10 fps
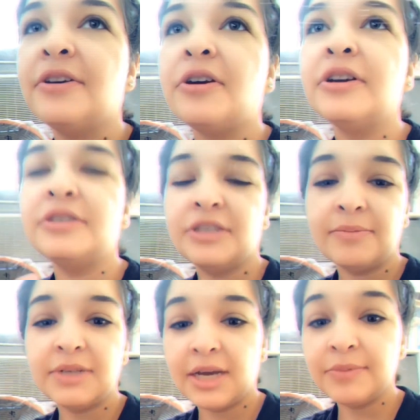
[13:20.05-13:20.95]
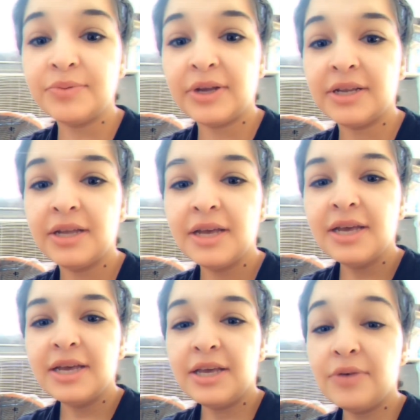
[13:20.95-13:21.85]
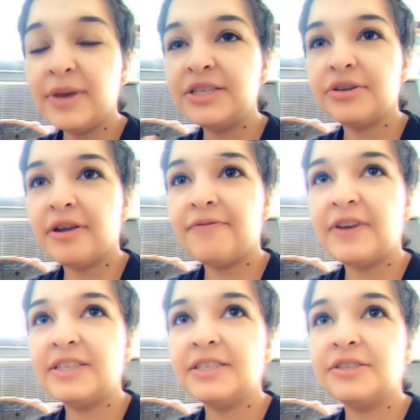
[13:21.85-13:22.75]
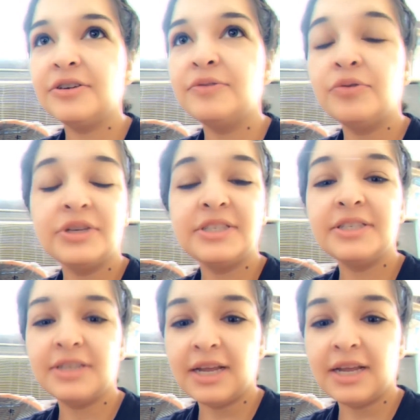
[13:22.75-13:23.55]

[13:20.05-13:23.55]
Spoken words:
There are some times when he'll make certain faces or noises,